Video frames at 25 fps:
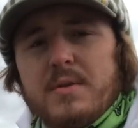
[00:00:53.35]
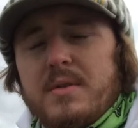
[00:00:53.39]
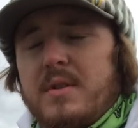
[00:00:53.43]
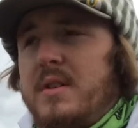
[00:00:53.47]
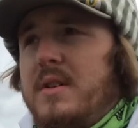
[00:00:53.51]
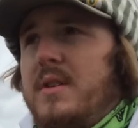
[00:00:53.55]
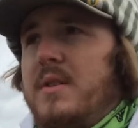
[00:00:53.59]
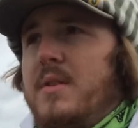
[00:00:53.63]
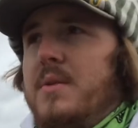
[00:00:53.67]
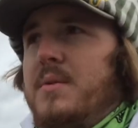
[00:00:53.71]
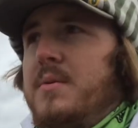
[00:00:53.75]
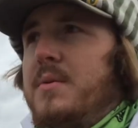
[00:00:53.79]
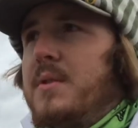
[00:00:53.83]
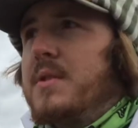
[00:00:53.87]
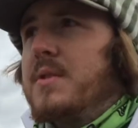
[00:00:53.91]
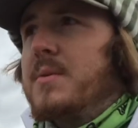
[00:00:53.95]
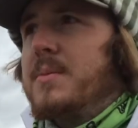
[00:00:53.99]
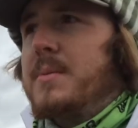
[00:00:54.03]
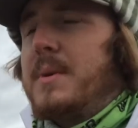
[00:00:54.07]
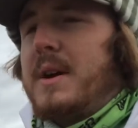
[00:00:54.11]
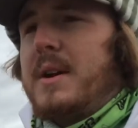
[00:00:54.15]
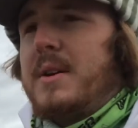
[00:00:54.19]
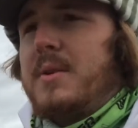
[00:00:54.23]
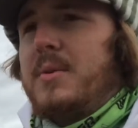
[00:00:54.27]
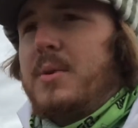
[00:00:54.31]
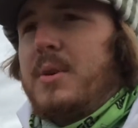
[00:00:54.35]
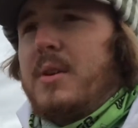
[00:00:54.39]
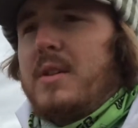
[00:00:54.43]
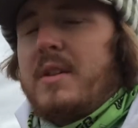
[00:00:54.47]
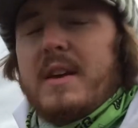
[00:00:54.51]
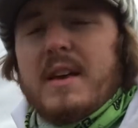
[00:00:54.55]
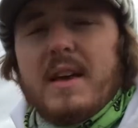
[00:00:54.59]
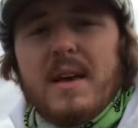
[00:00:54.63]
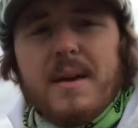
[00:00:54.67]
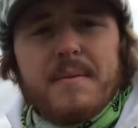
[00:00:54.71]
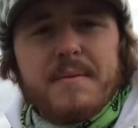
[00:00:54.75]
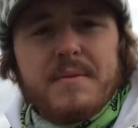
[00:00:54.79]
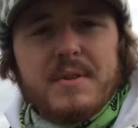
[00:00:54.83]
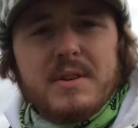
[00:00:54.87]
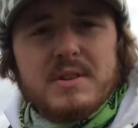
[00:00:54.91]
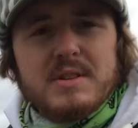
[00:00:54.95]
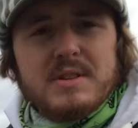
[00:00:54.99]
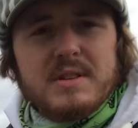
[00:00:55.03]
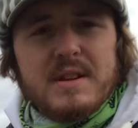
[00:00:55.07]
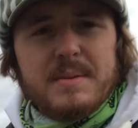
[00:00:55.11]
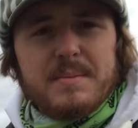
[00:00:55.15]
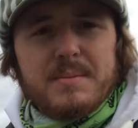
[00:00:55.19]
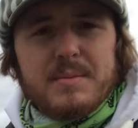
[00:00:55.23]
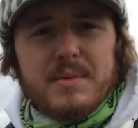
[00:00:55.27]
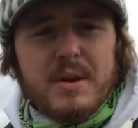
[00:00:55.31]
It doesn't matter what lake I'm fishing.
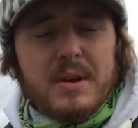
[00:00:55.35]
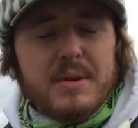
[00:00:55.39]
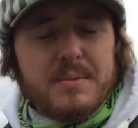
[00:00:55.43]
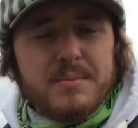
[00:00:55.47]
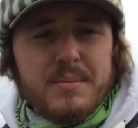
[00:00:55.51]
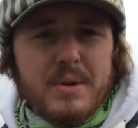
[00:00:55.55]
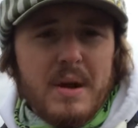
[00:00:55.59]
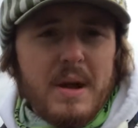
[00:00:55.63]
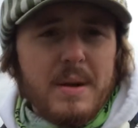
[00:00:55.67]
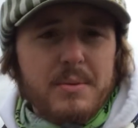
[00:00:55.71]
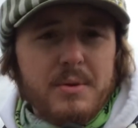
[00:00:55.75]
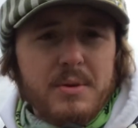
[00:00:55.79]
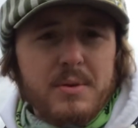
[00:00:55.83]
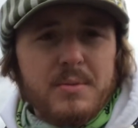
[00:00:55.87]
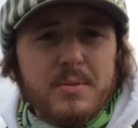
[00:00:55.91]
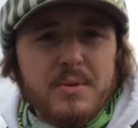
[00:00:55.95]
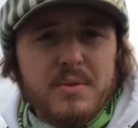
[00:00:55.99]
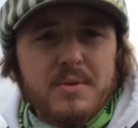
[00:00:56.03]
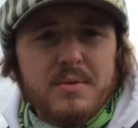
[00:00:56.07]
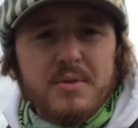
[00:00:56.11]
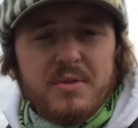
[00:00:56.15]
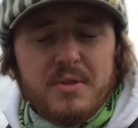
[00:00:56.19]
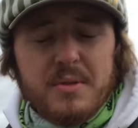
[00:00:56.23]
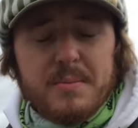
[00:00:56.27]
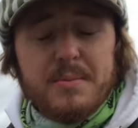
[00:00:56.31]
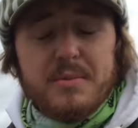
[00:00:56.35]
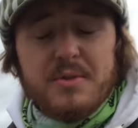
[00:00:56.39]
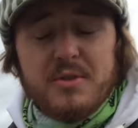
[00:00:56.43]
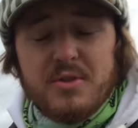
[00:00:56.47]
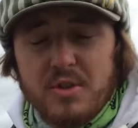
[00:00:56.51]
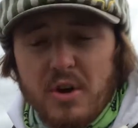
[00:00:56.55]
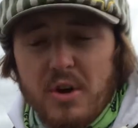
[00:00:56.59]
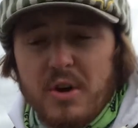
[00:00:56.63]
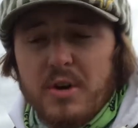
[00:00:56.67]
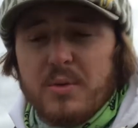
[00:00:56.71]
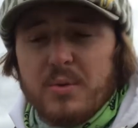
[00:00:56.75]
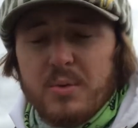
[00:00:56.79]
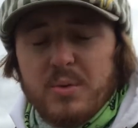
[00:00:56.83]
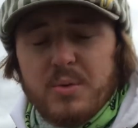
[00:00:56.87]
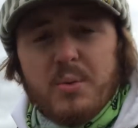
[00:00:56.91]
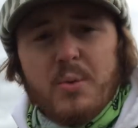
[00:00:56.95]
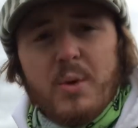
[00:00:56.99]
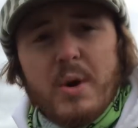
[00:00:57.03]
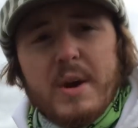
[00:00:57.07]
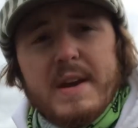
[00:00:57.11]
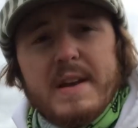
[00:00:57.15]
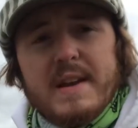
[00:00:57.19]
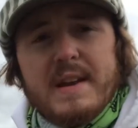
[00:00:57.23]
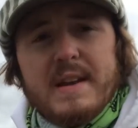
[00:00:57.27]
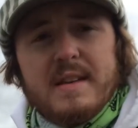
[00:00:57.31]
I'm probably going to start with
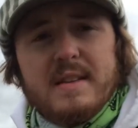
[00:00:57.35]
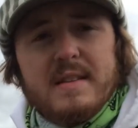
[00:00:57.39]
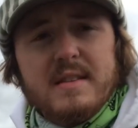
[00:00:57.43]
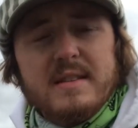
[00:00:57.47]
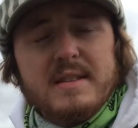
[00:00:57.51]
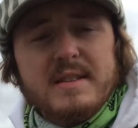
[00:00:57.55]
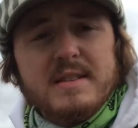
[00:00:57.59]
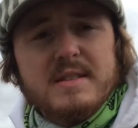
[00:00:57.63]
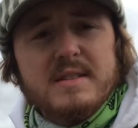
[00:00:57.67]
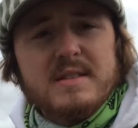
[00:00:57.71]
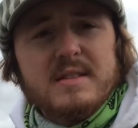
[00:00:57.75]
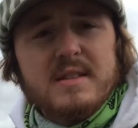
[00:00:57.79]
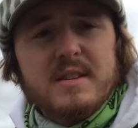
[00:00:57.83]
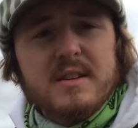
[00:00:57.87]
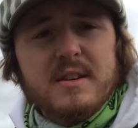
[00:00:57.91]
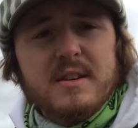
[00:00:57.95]
white at least.